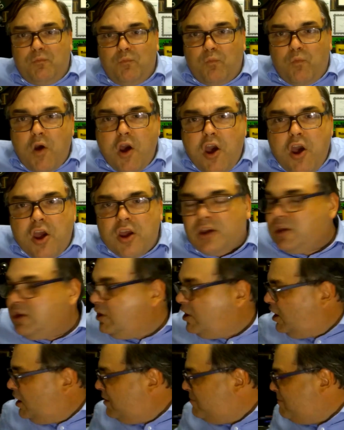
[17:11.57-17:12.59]
work. You
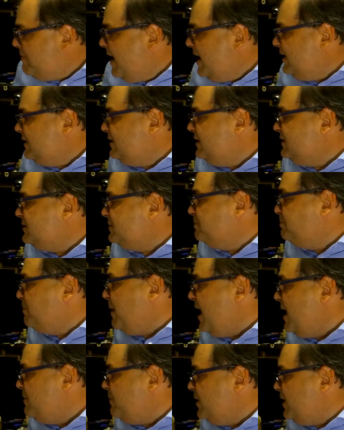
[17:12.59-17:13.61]
got to make this
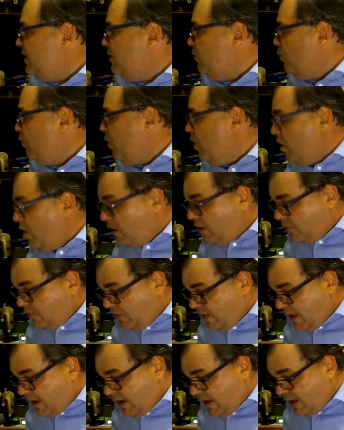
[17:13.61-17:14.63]
baby work
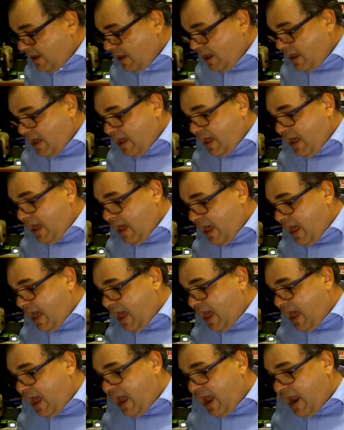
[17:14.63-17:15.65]
there.
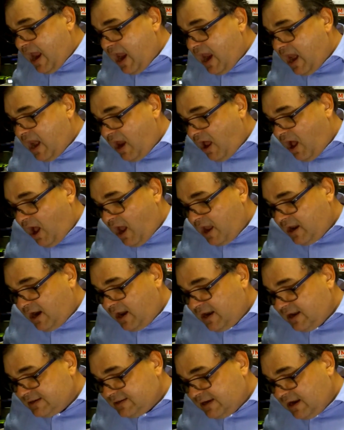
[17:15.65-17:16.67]
And I got
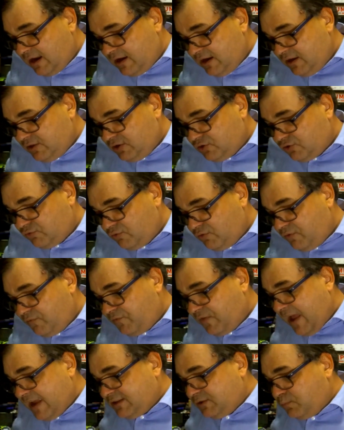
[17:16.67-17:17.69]
to tell you the truth.
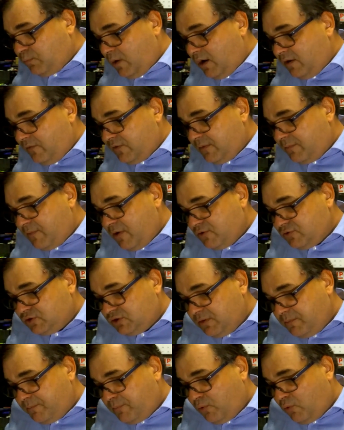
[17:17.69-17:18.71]
That's one of the most
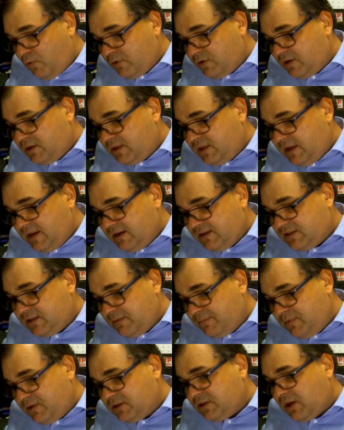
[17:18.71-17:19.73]
important things. The
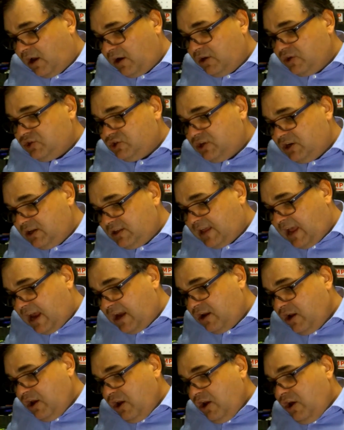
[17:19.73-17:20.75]
mythology that
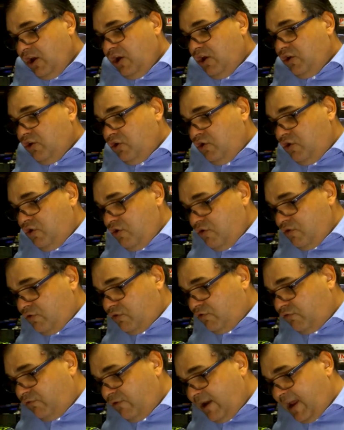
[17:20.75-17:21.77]
you
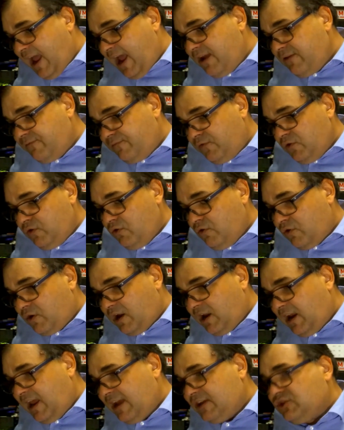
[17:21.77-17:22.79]
create for your
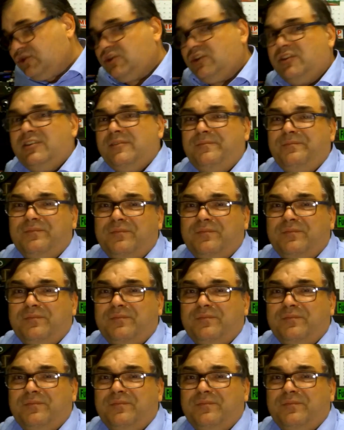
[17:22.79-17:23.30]
collection